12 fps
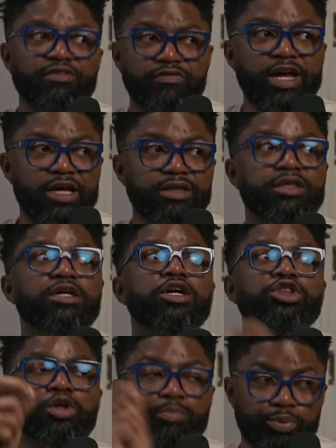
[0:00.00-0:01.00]
faith
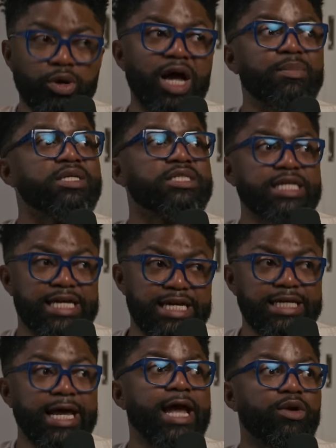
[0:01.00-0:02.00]
the promise he
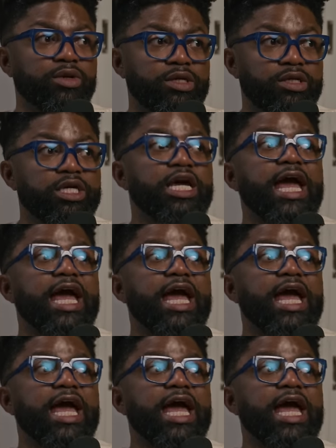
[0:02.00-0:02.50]
inherited